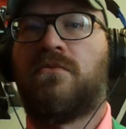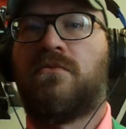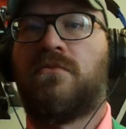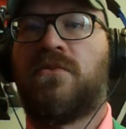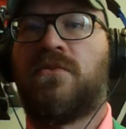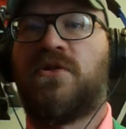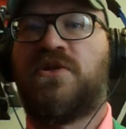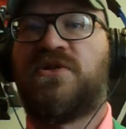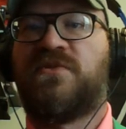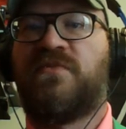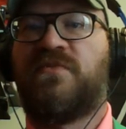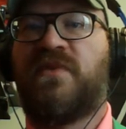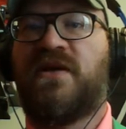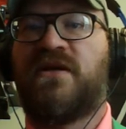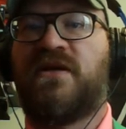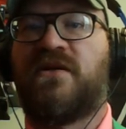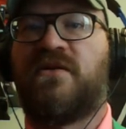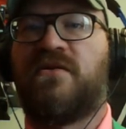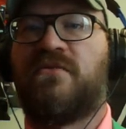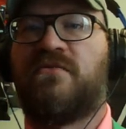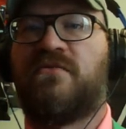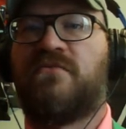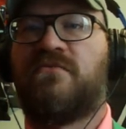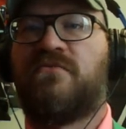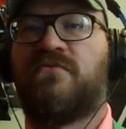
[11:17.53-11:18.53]
There's a
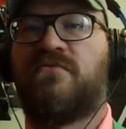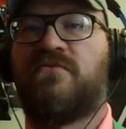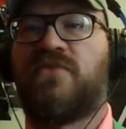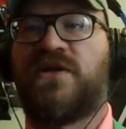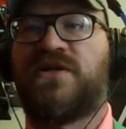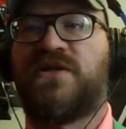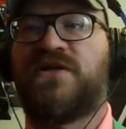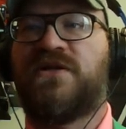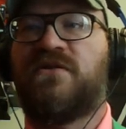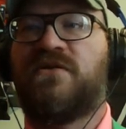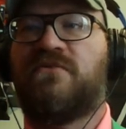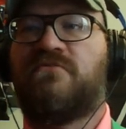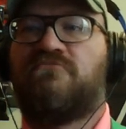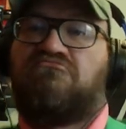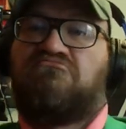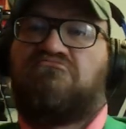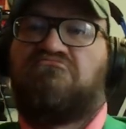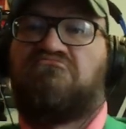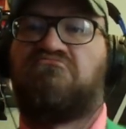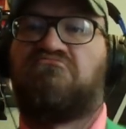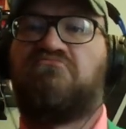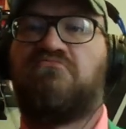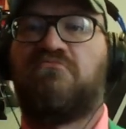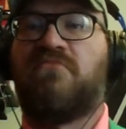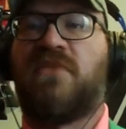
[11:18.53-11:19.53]
button. Press it.
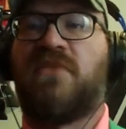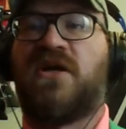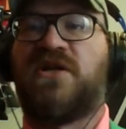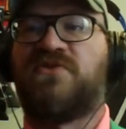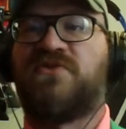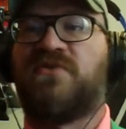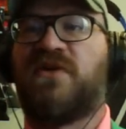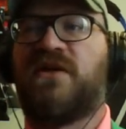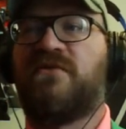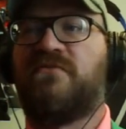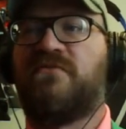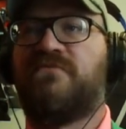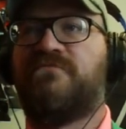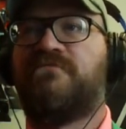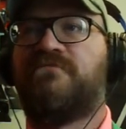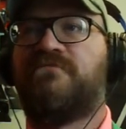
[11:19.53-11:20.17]
May as well.